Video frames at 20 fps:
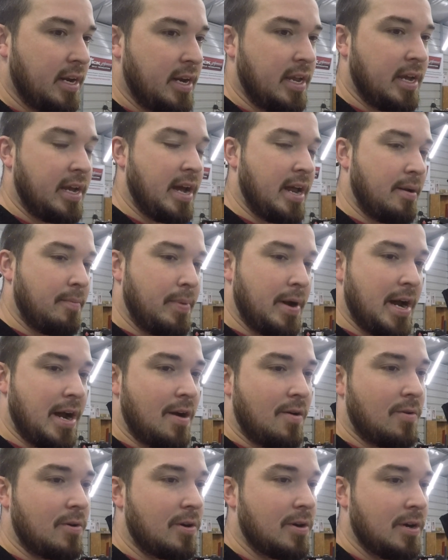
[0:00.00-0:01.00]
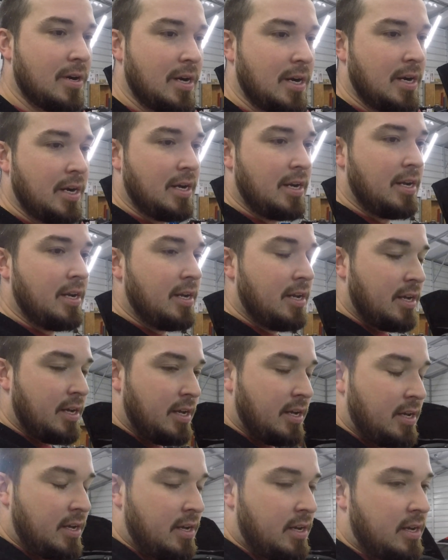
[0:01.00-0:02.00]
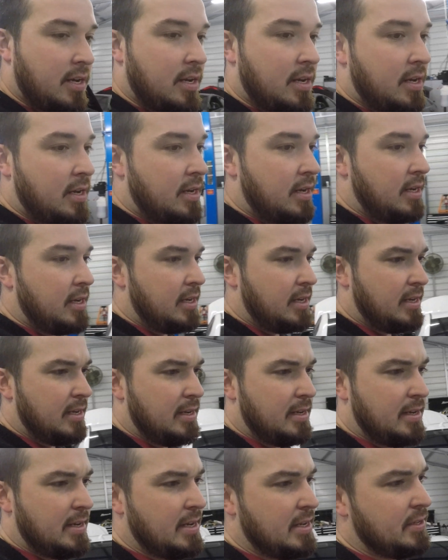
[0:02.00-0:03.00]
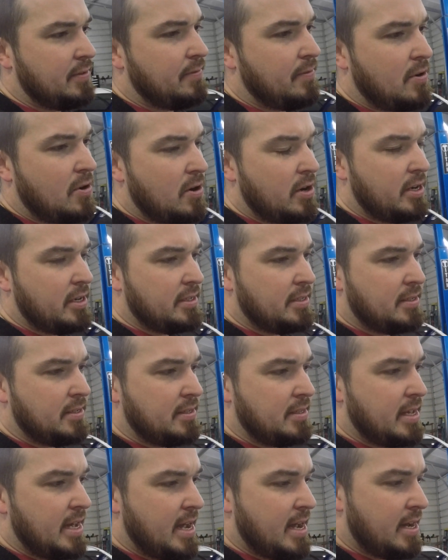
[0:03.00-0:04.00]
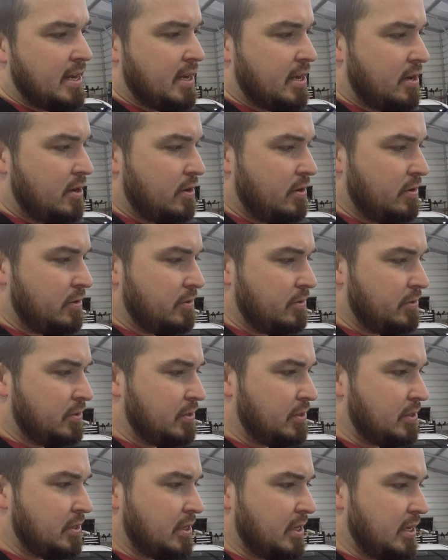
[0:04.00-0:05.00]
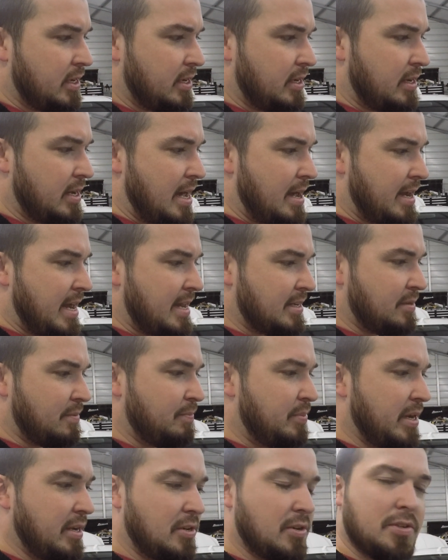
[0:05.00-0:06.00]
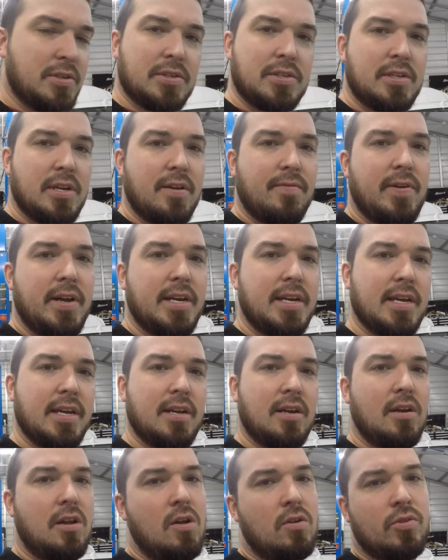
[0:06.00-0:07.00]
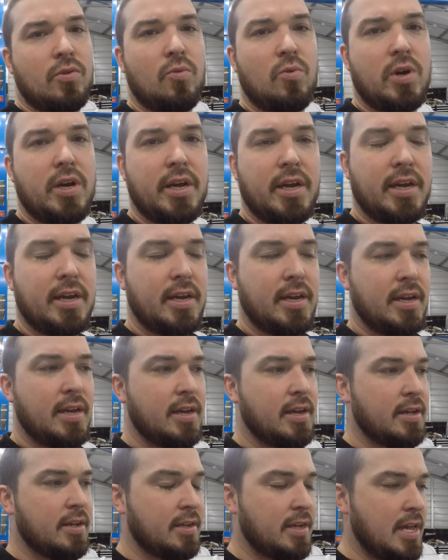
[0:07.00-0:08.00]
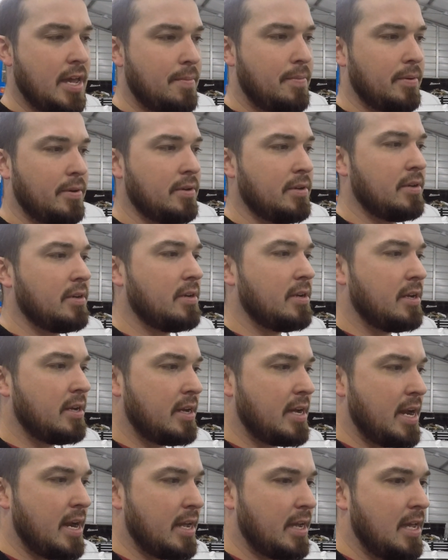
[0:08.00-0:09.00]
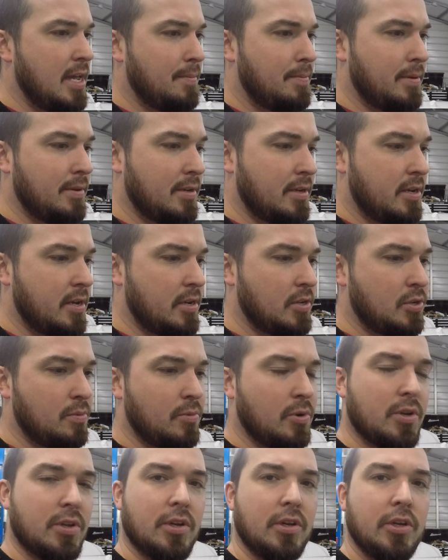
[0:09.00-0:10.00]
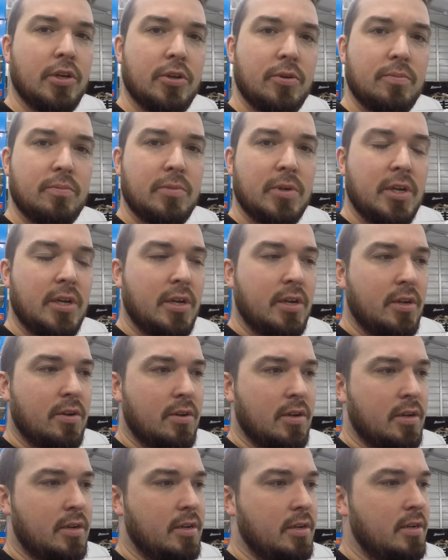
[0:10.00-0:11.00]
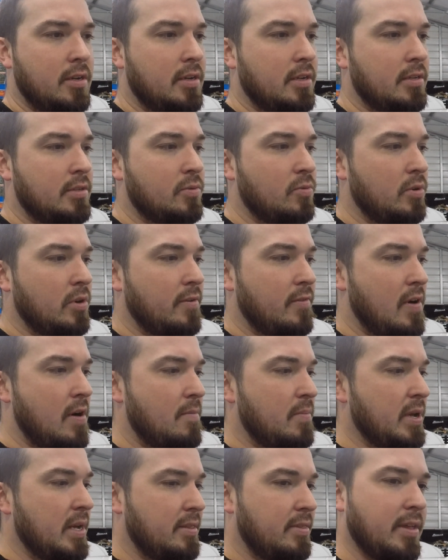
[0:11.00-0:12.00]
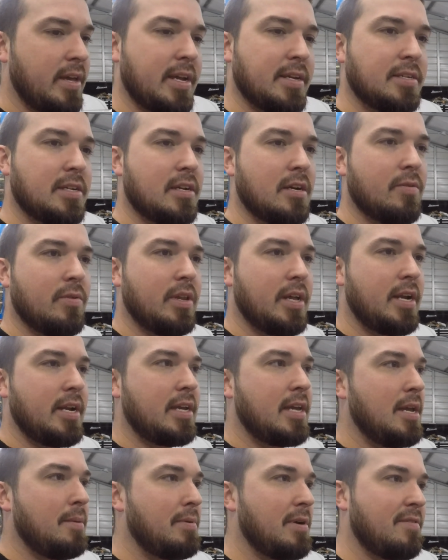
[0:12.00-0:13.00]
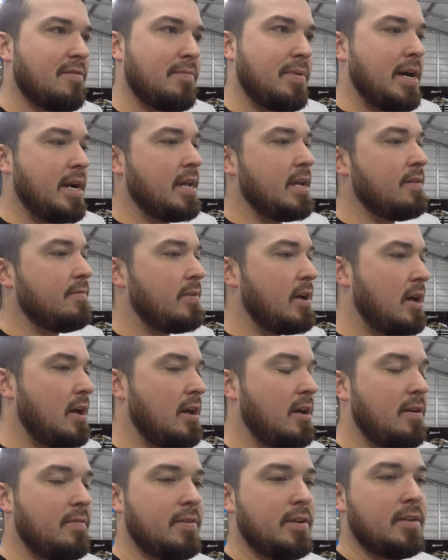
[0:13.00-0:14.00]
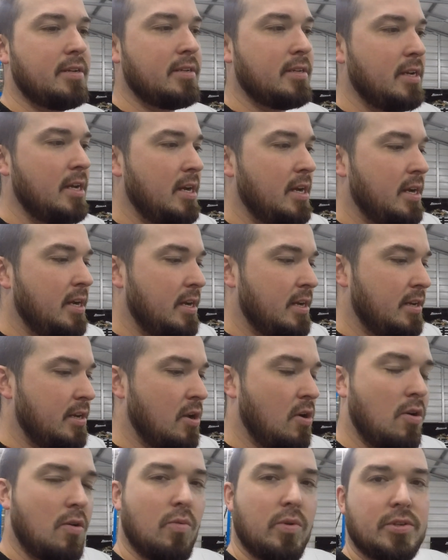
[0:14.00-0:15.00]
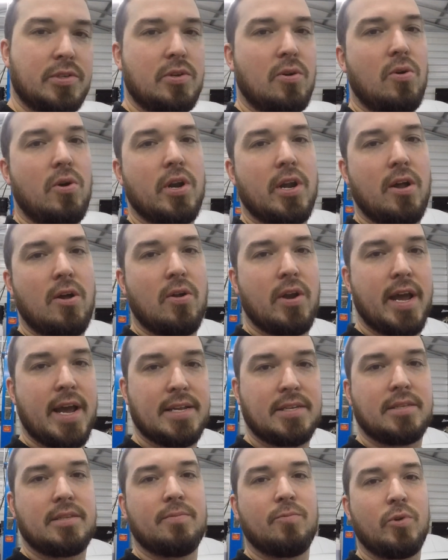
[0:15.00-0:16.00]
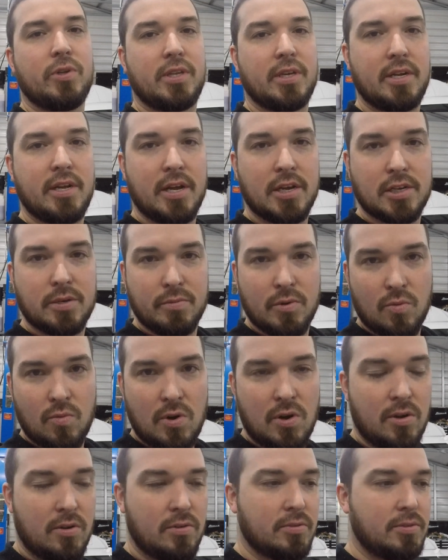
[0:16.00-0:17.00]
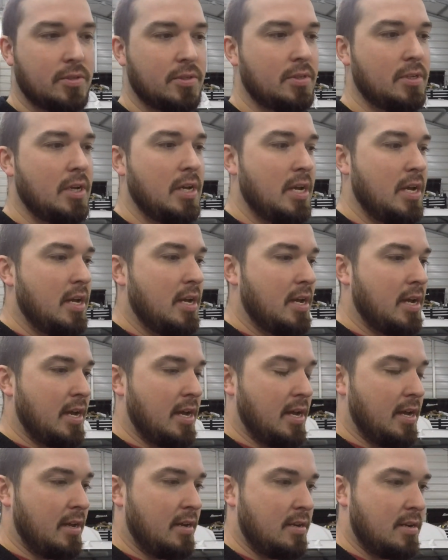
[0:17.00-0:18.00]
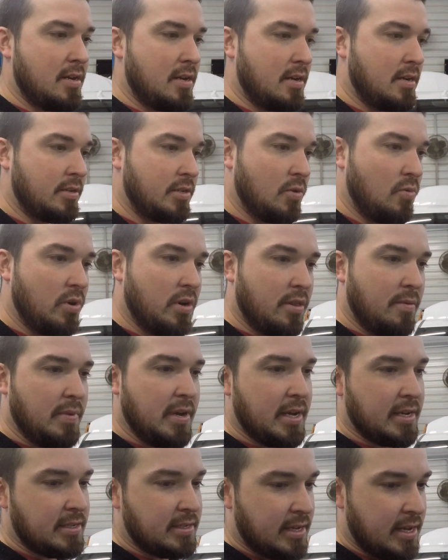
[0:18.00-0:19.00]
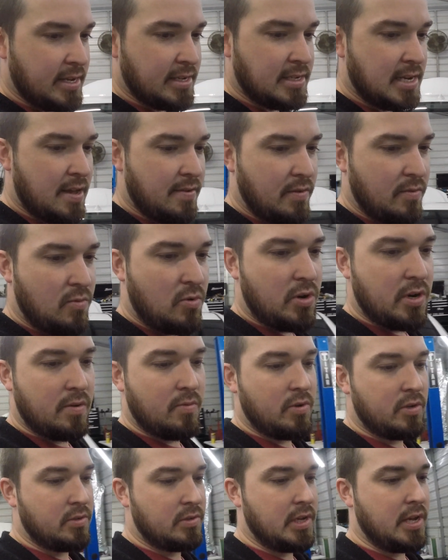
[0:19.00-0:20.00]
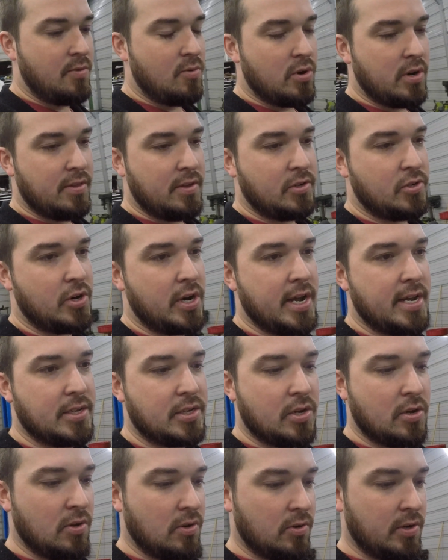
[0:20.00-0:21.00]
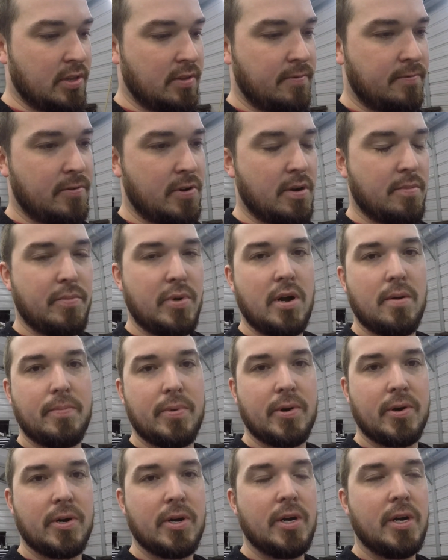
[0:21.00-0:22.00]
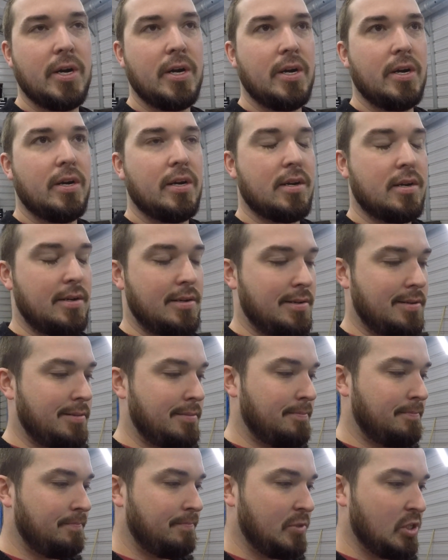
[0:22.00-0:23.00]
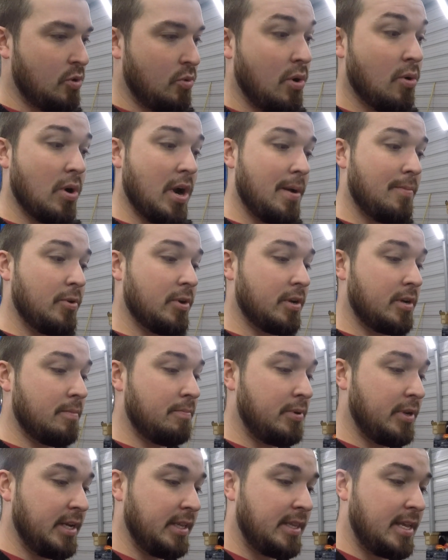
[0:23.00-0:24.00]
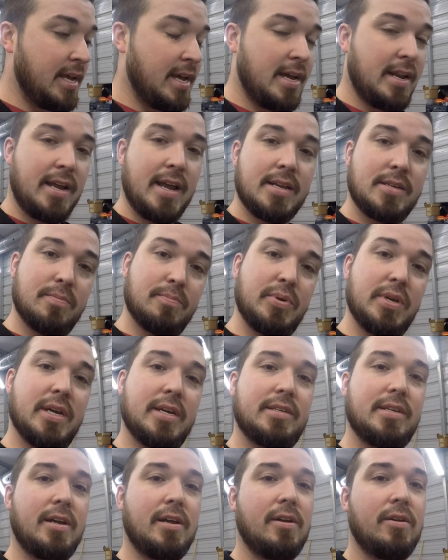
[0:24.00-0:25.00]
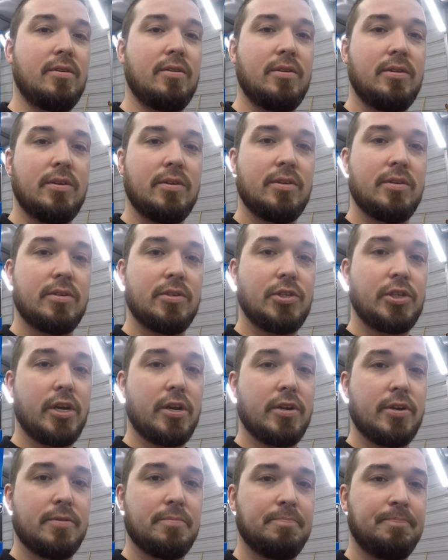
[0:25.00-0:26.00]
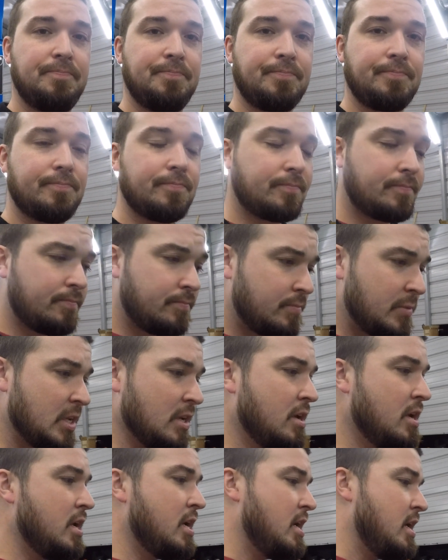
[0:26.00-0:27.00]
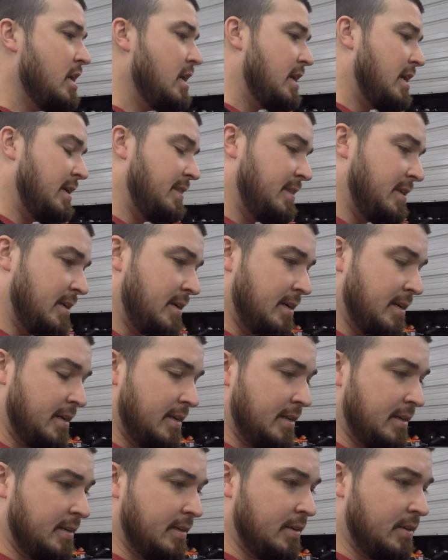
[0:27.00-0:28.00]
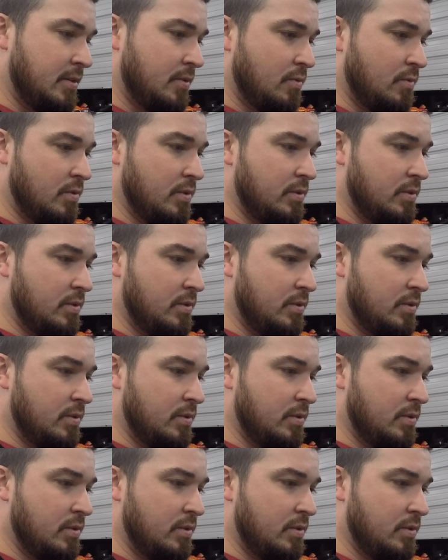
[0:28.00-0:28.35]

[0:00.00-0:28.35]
any kind of power. As far as that goes, I got some pictures and stuff I did along the way, kind of keeping the customer in the loop. It's one of our big things here. We like to keep everybody involved and knowing what's going on, ask them what the customer wants. And so one of the biggest things David wanted was he wanted the trans cooler in the front bumper. So we were able to complete that. I got some pics I'll show you. And then